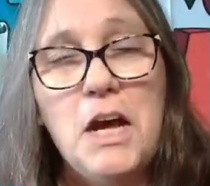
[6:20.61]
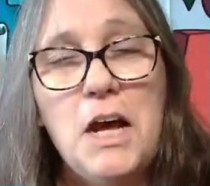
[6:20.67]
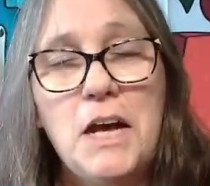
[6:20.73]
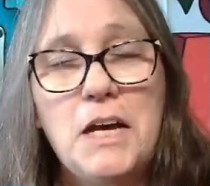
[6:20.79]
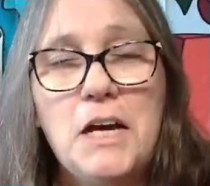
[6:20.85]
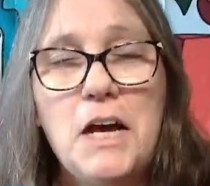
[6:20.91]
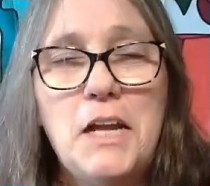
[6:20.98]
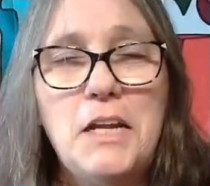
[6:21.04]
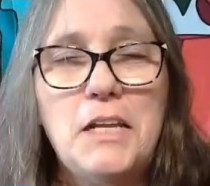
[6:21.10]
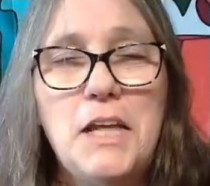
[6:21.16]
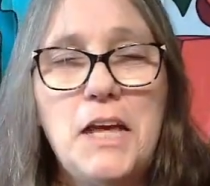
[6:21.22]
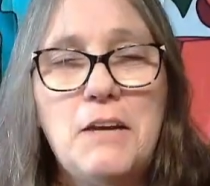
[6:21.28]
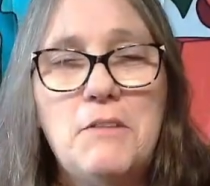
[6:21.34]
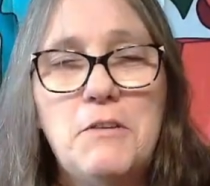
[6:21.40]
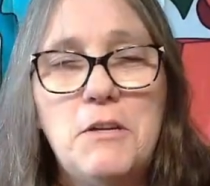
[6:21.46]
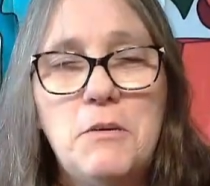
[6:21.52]
I kind of
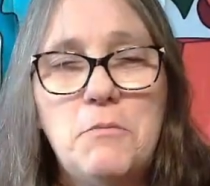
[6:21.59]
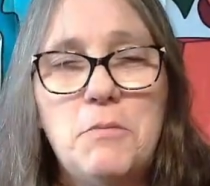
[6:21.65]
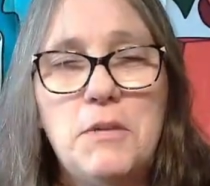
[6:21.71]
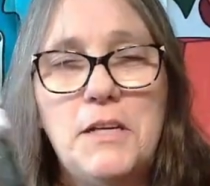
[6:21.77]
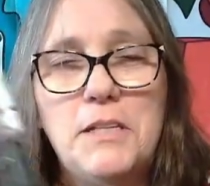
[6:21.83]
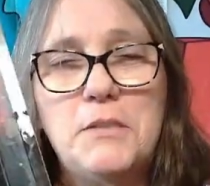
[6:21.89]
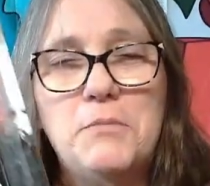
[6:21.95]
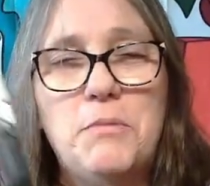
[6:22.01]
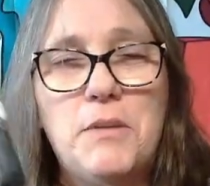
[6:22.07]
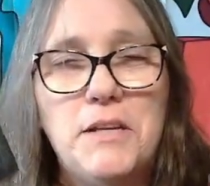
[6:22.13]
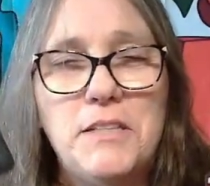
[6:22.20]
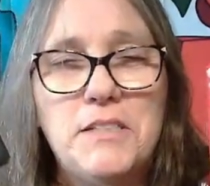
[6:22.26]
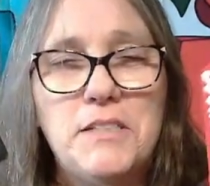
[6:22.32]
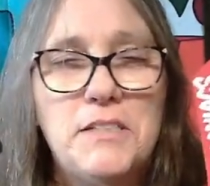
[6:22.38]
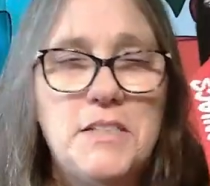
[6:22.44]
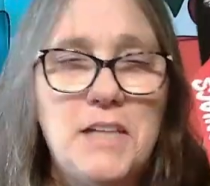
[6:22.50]
like when he plays
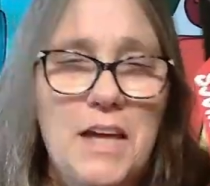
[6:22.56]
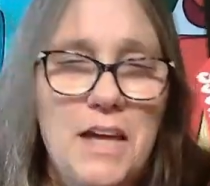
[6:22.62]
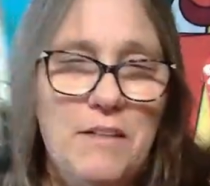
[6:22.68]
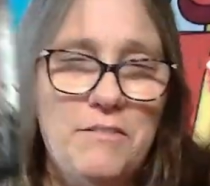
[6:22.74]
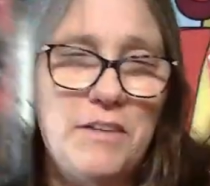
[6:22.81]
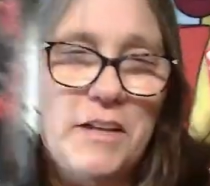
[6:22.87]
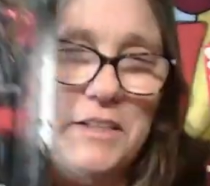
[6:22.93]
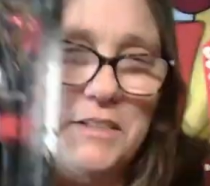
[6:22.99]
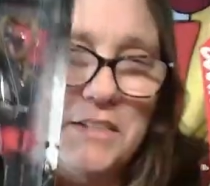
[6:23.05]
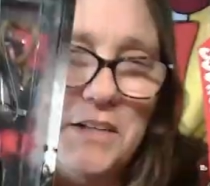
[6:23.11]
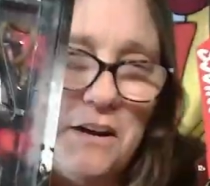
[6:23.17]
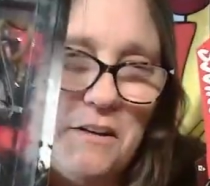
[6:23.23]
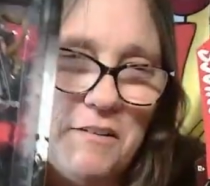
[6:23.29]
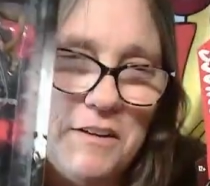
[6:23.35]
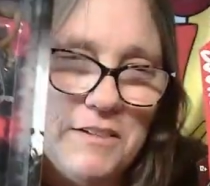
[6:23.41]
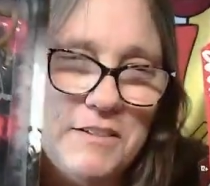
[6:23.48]
places that have like a
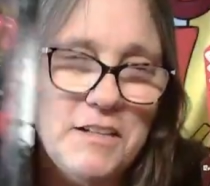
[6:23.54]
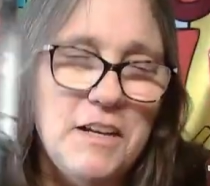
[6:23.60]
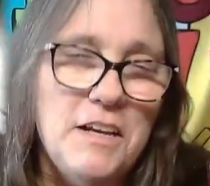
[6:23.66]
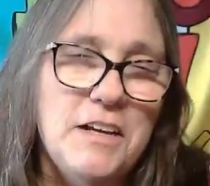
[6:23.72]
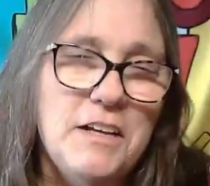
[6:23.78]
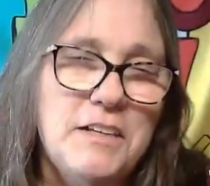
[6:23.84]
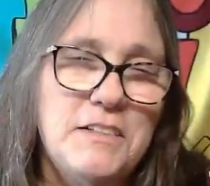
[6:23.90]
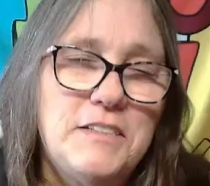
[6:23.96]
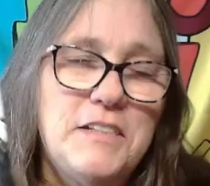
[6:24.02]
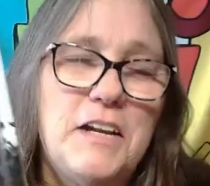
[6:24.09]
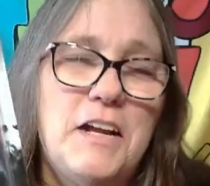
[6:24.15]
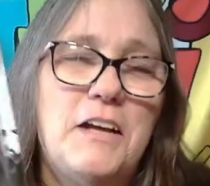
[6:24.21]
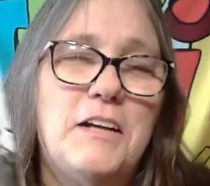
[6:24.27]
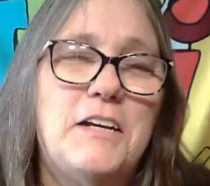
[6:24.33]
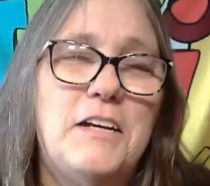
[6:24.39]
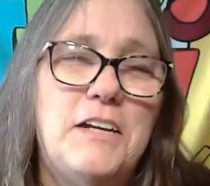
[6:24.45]
terrace, because then
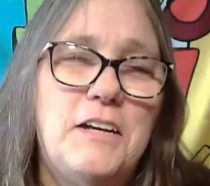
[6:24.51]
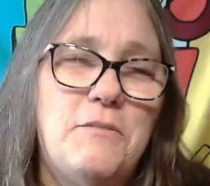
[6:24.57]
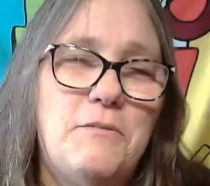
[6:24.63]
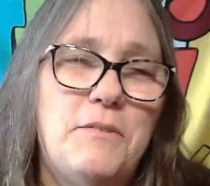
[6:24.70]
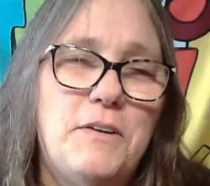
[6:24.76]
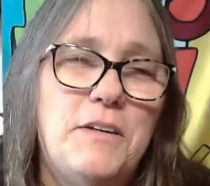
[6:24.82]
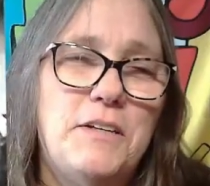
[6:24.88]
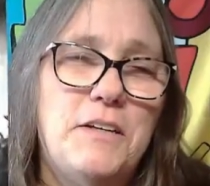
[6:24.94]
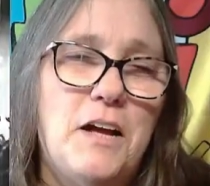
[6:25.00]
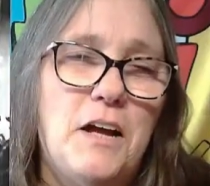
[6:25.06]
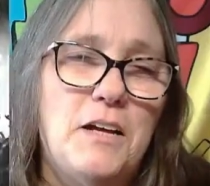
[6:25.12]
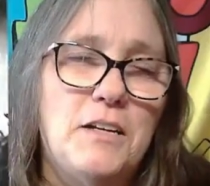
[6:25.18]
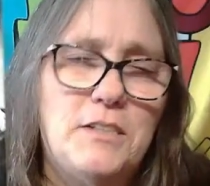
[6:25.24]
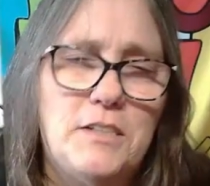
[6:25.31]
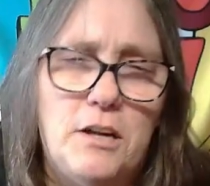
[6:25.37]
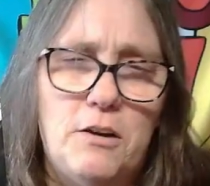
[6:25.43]
I'll get up in
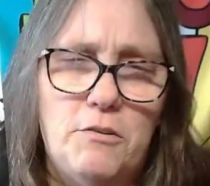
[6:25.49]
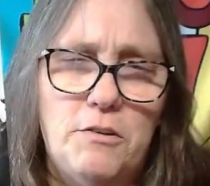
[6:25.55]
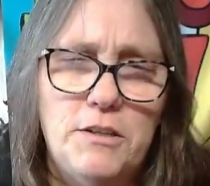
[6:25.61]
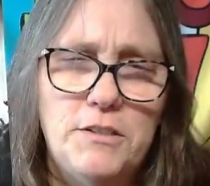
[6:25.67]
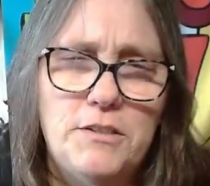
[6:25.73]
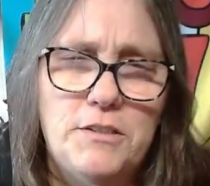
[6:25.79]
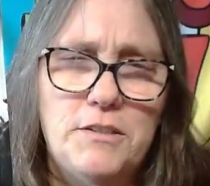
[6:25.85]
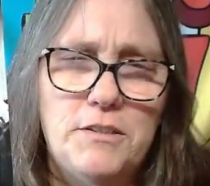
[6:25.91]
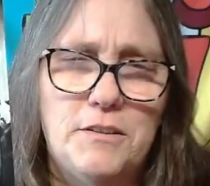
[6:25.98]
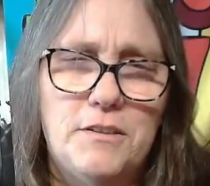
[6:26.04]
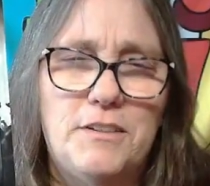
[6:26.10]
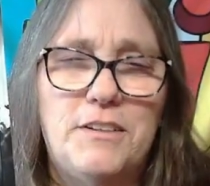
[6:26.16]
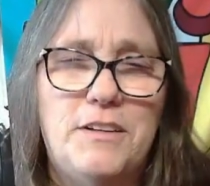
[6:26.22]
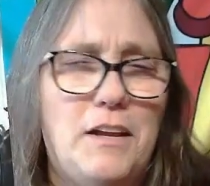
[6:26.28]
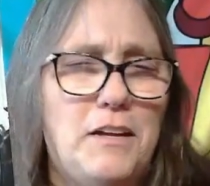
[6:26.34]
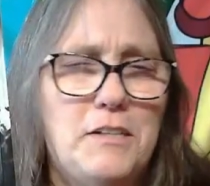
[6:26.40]
uh, a terrorist,
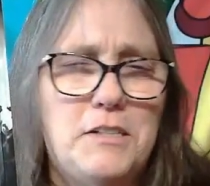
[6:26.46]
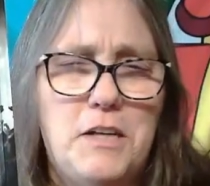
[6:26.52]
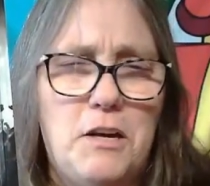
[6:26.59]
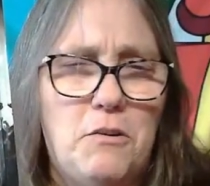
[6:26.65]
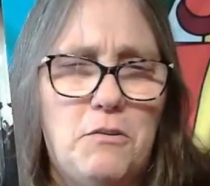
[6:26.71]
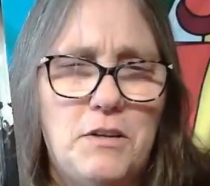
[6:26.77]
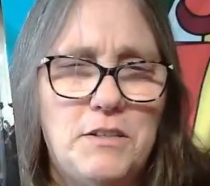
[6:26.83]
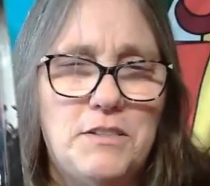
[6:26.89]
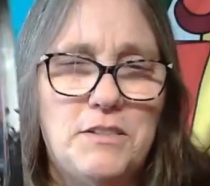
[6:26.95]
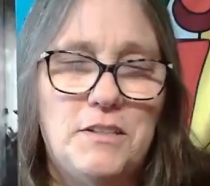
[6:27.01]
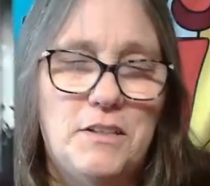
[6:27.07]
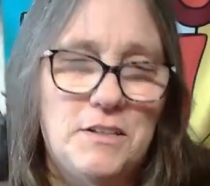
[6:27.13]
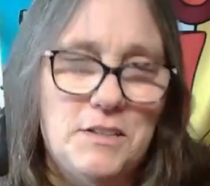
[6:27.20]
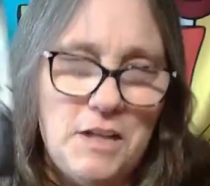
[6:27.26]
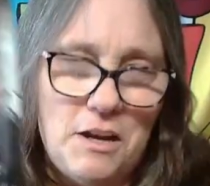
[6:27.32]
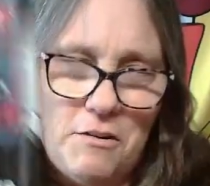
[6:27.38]
not a terrorist,
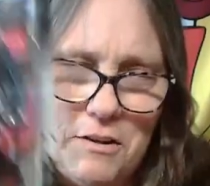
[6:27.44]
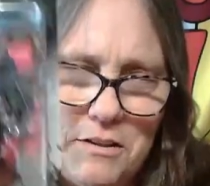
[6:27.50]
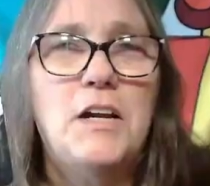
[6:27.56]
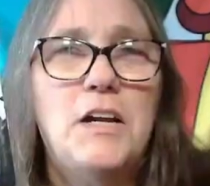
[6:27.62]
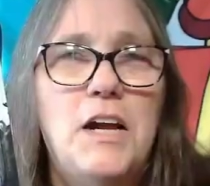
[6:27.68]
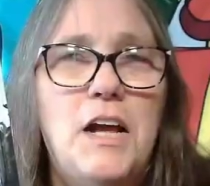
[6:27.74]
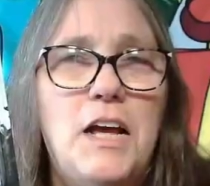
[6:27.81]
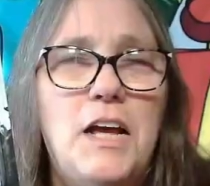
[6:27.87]
a terrace.